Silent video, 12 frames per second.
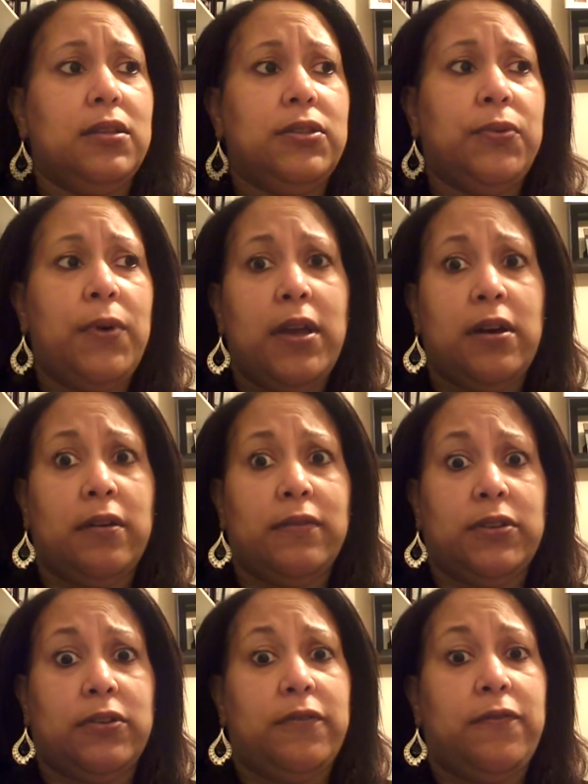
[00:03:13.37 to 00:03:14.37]

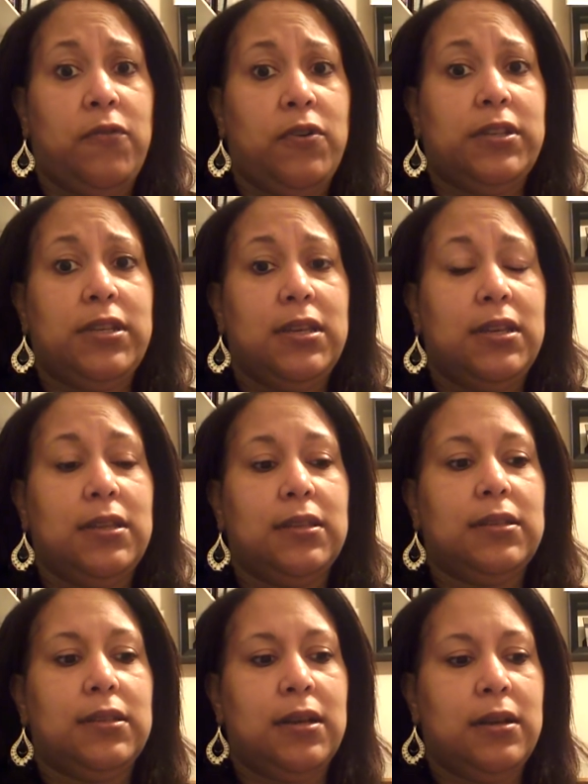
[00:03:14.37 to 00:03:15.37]
12s or
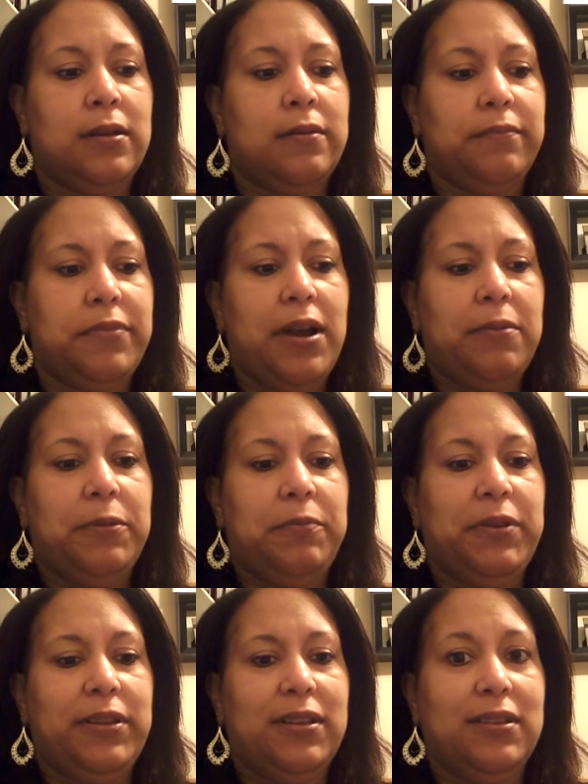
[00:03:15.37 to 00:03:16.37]
14s.
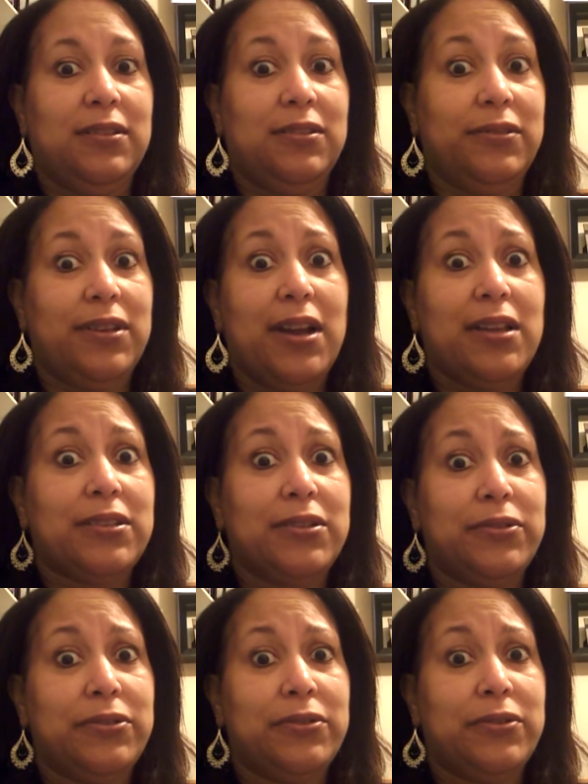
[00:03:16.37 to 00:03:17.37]
Probably junior high
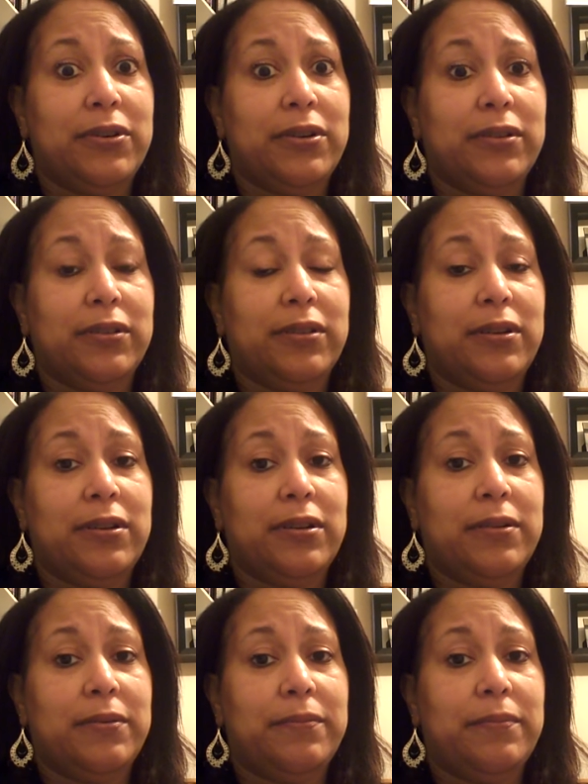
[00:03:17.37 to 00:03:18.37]
school or
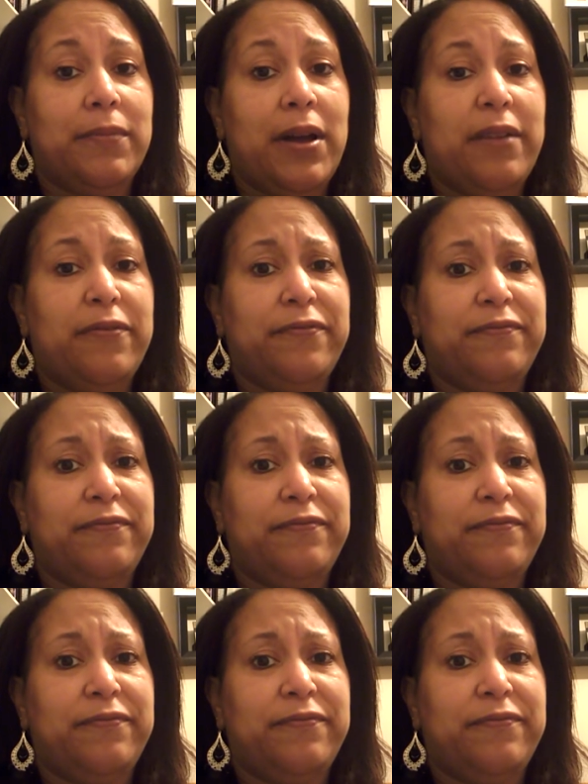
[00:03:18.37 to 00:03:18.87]
my